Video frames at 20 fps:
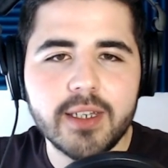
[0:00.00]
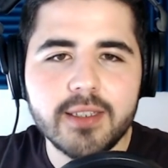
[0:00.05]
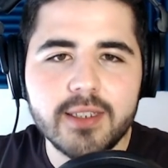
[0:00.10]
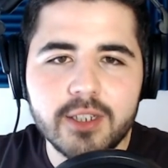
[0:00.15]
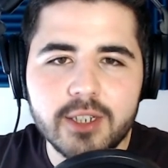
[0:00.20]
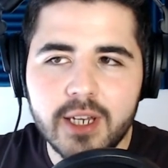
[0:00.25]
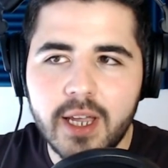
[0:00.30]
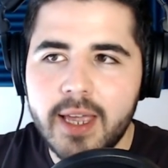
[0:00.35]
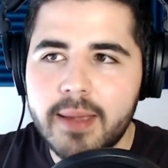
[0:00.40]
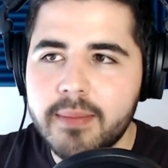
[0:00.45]
It's a
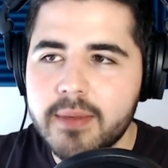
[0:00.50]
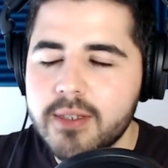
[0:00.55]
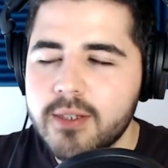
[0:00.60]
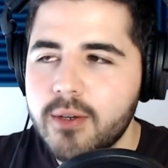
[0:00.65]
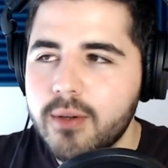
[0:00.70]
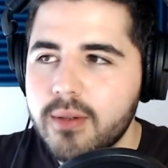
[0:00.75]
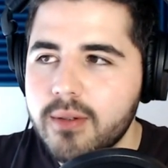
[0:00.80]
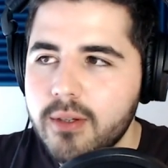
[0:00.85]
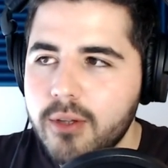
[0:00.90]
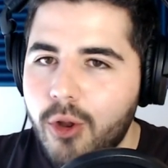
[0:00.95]
shame it's
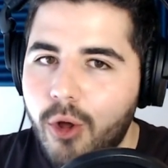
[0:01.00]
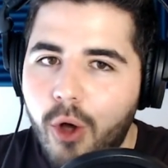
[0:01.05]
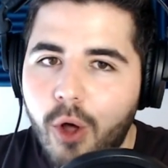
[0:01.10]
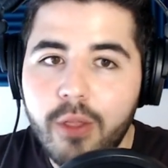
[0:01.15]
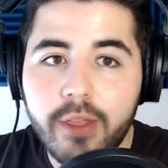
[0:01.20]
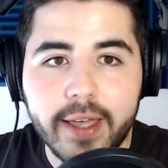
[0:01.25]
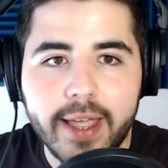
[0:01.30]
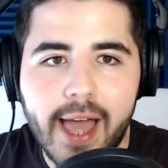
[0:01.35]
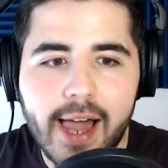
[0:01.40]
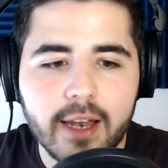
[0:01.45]
not not
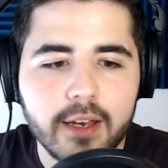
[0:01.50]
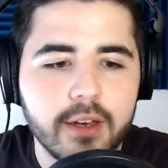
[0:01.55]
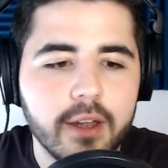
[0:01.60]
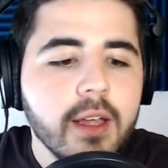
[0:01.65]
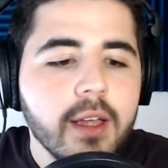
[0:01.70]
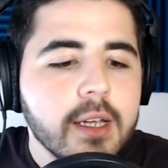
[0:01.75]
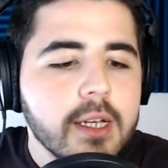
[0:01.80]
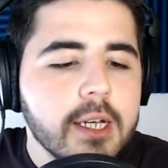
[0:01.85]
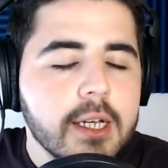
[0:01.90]
on the calendar